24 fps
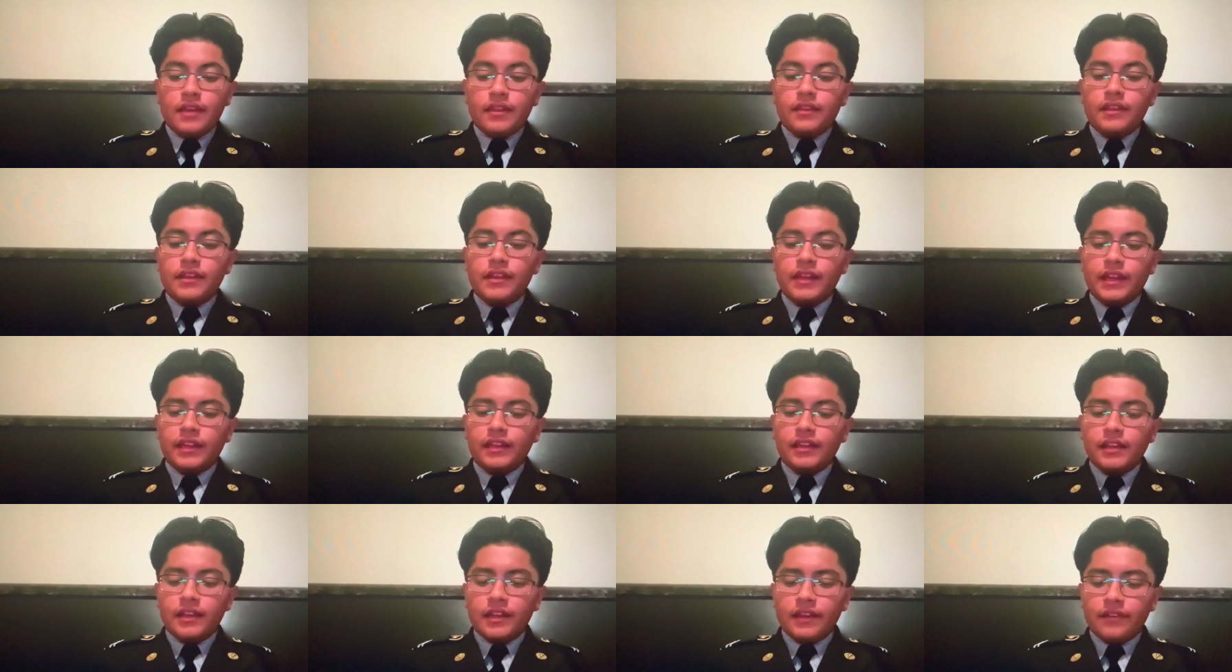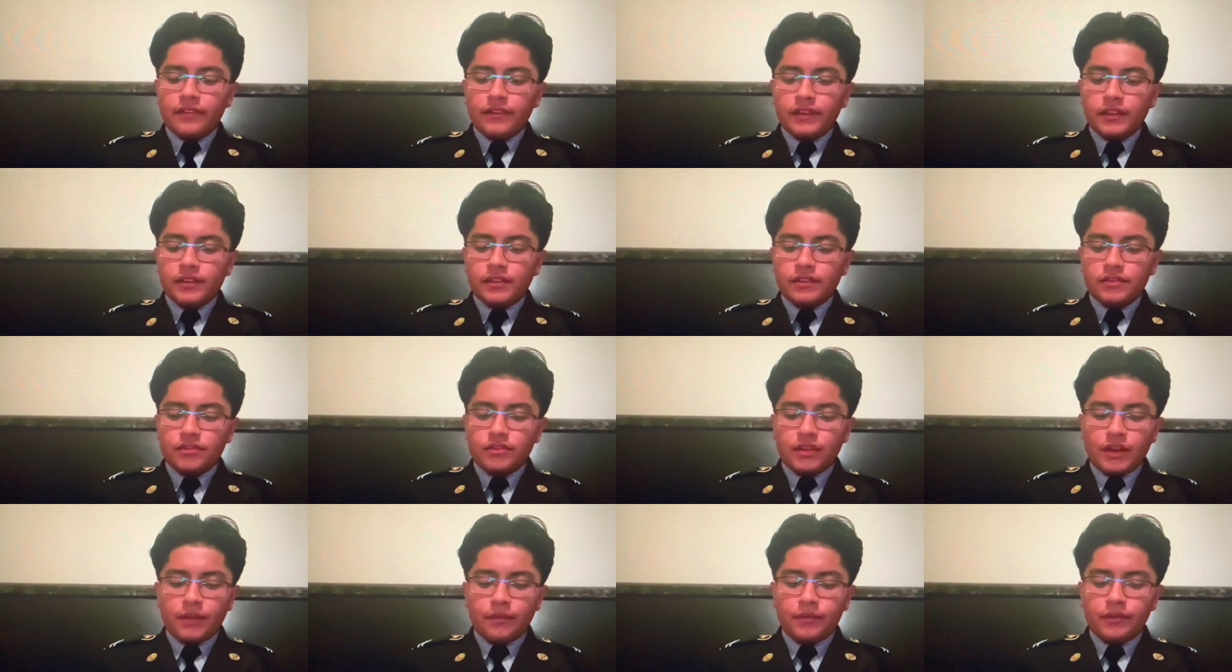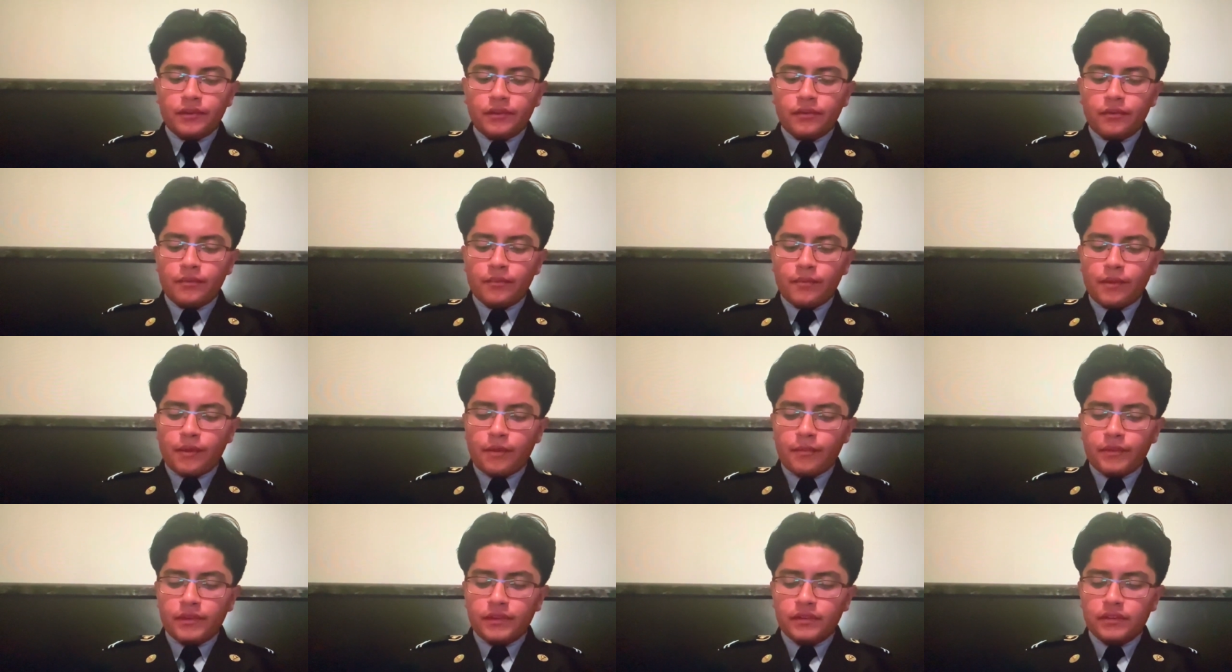The 9-11 Tribal
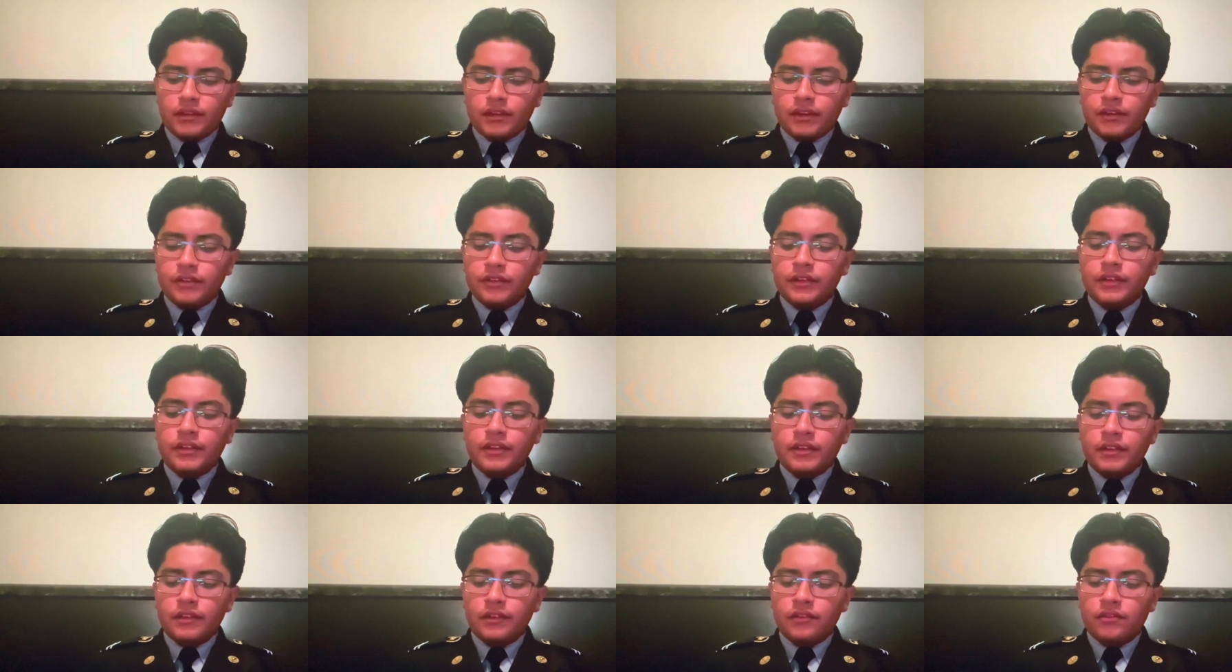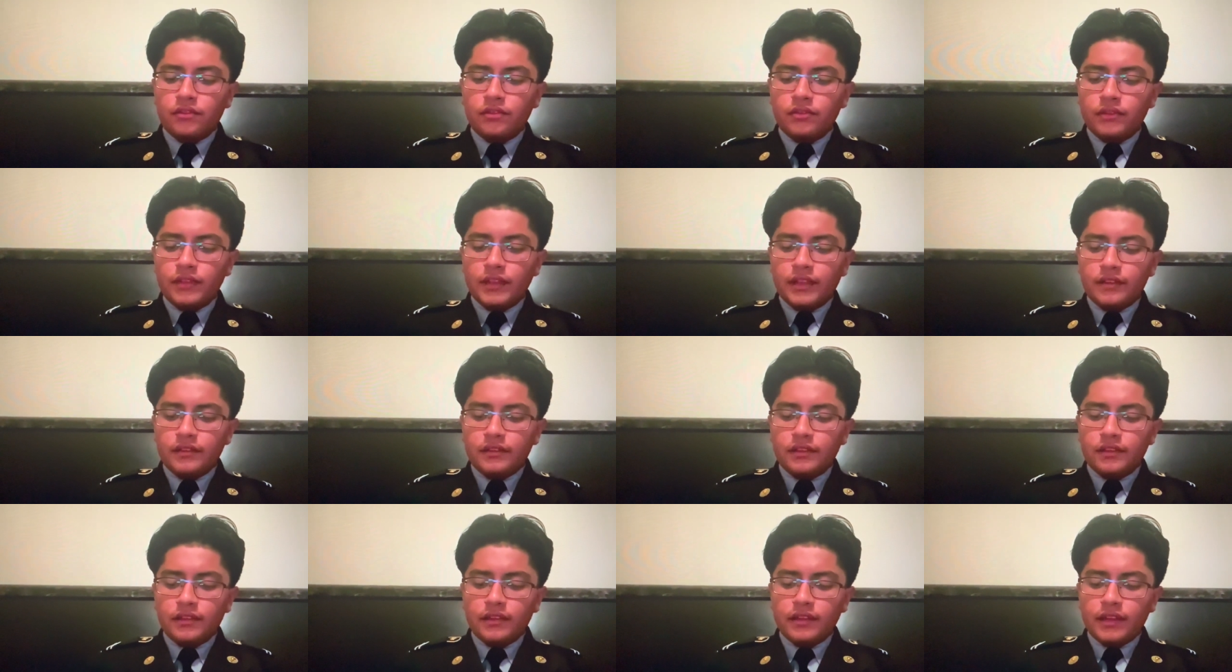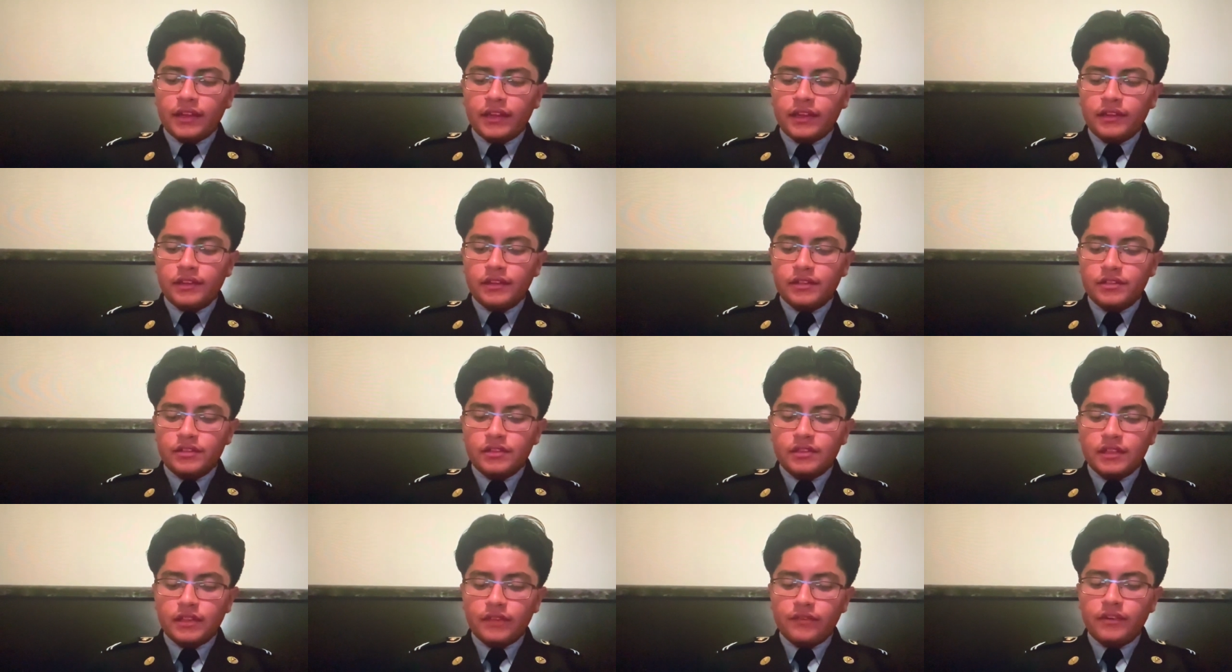Remembrance honoring the
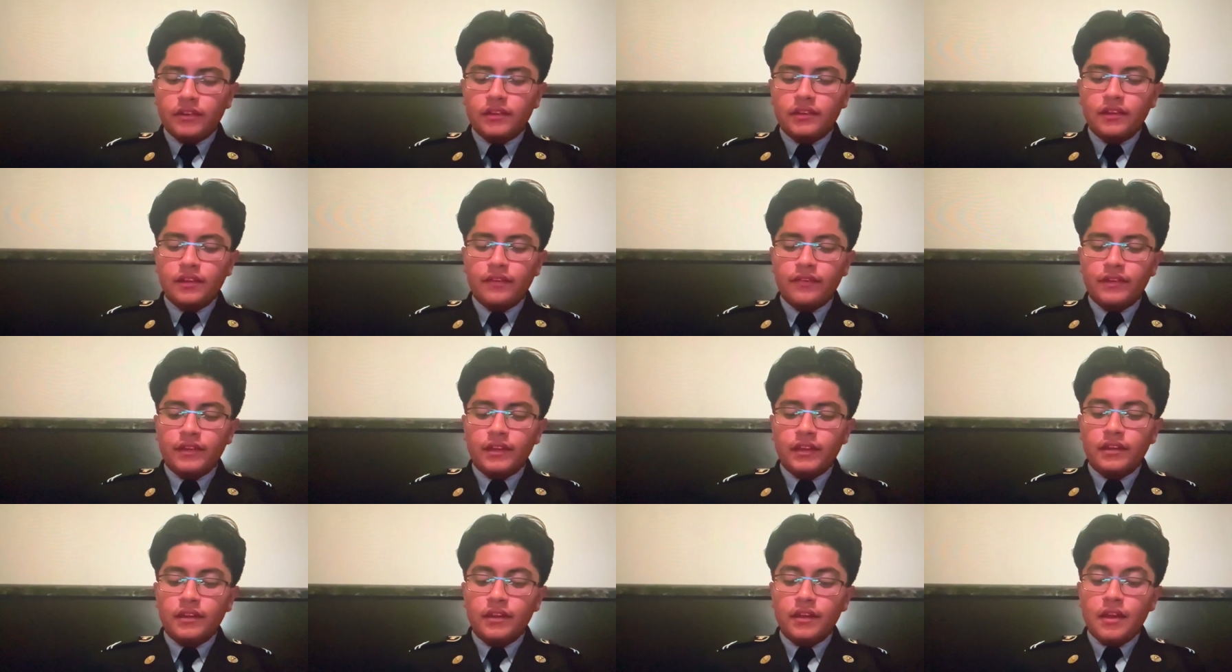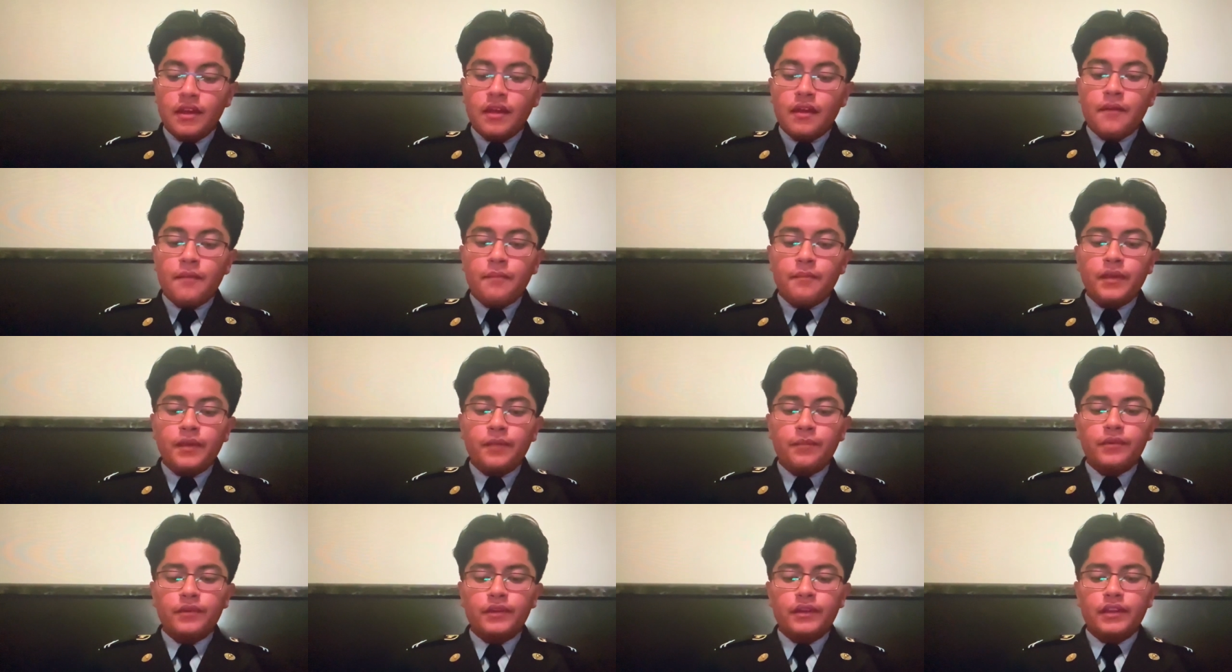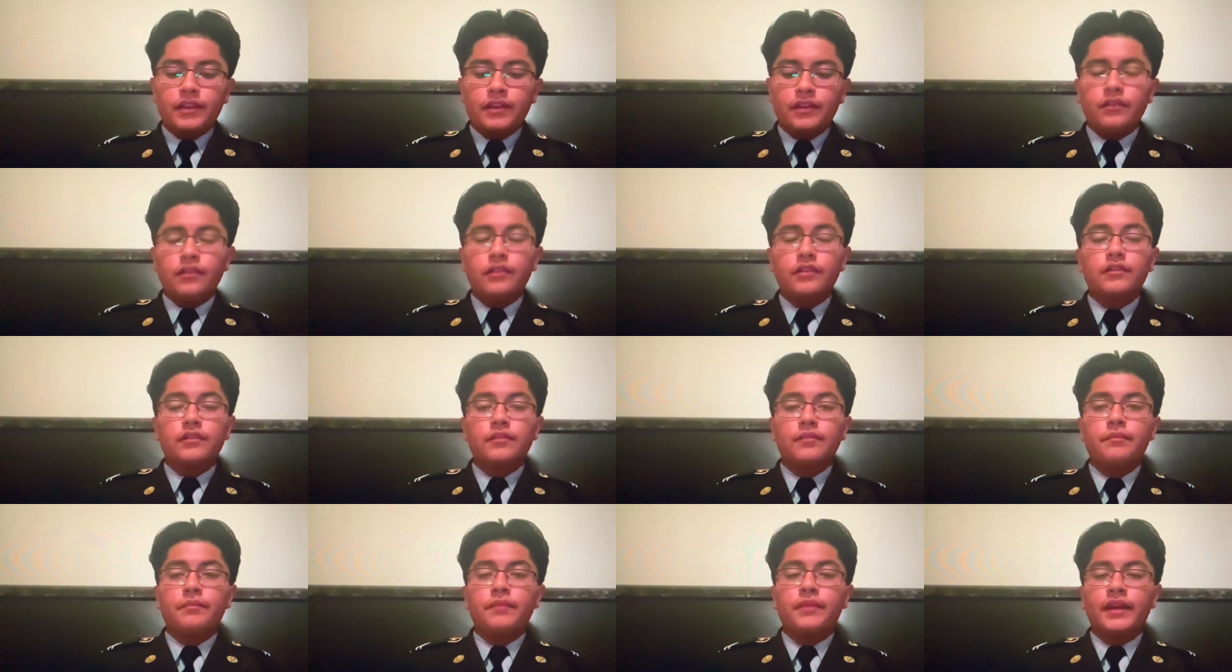2,977 people
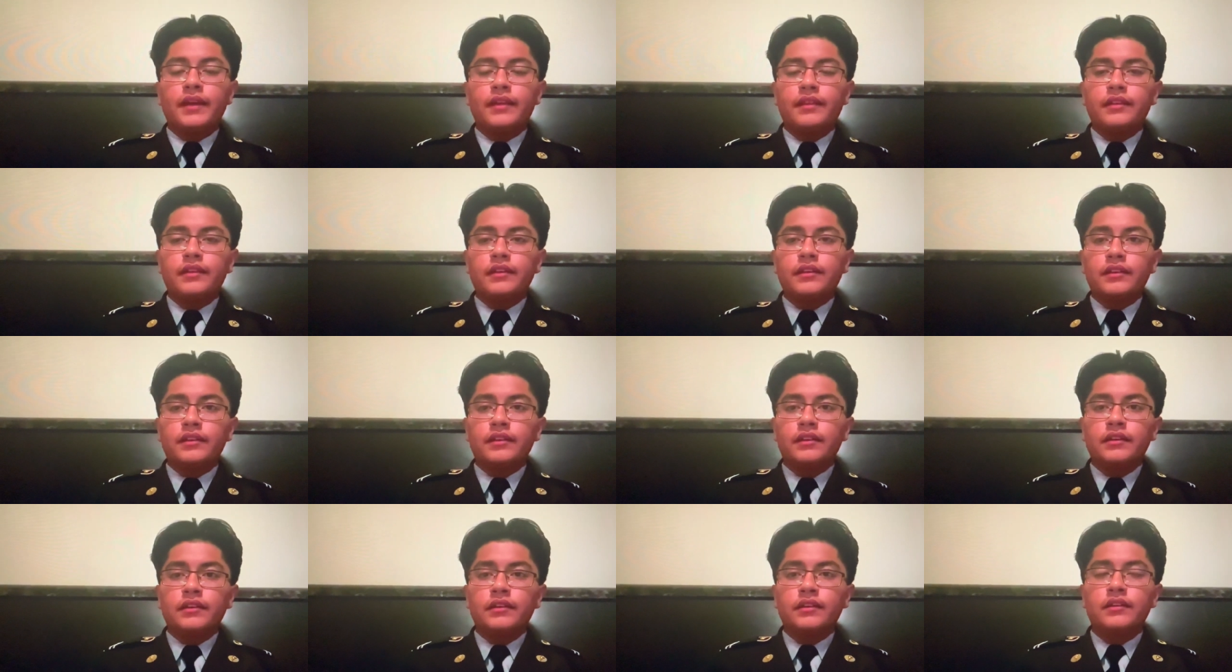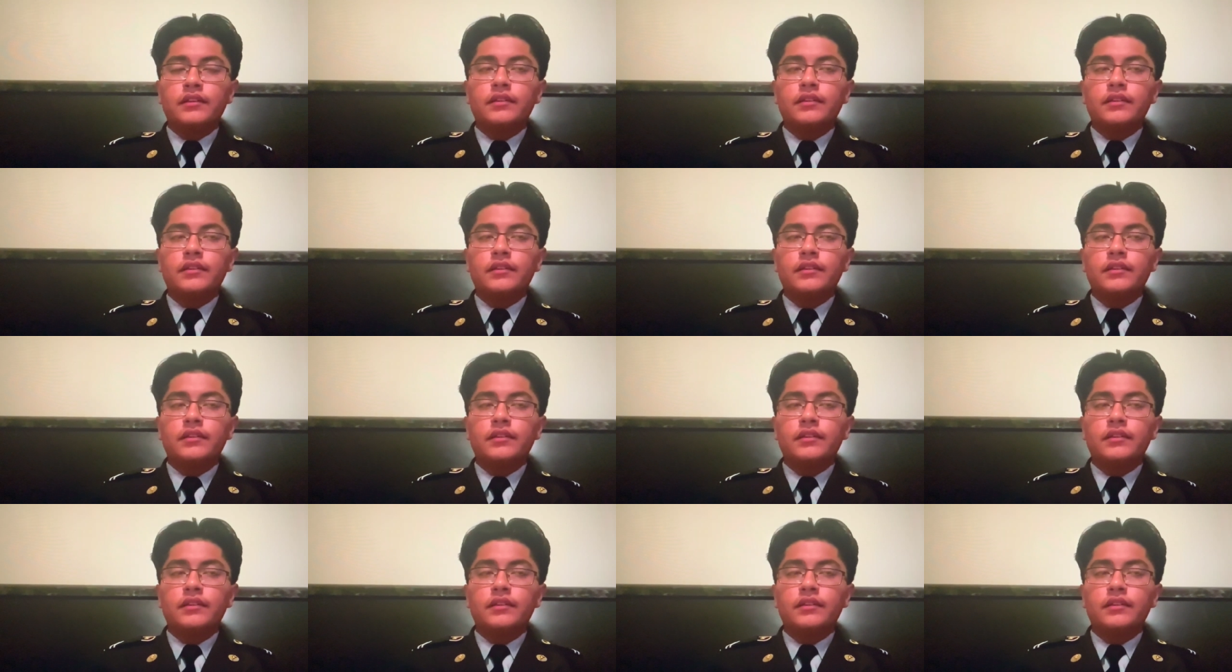killed by the